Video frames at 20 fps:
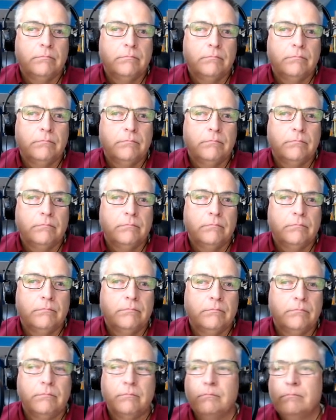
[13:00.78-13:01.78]

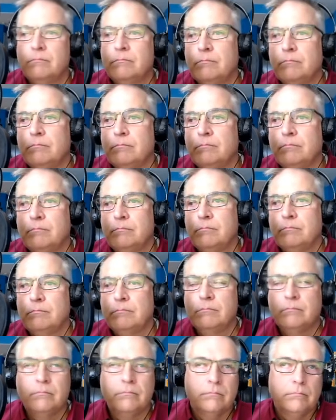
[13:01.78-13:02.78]

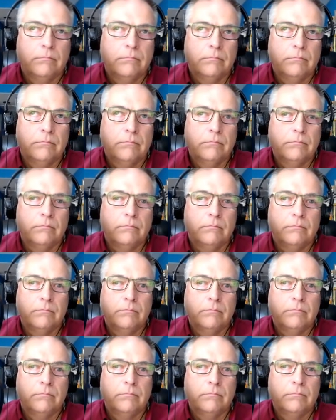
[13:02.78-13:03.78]

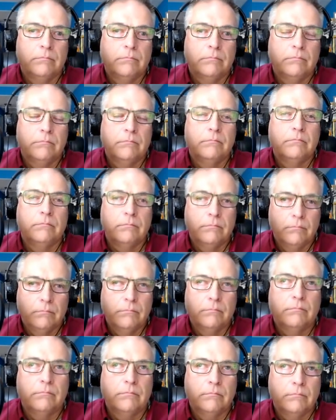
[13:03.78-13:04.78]

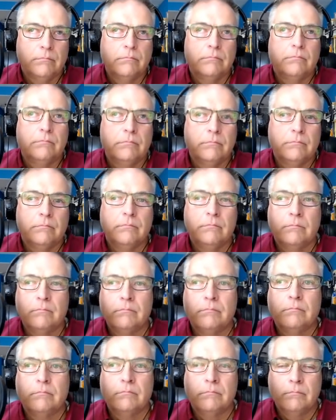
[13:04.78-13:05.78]
(not speaking)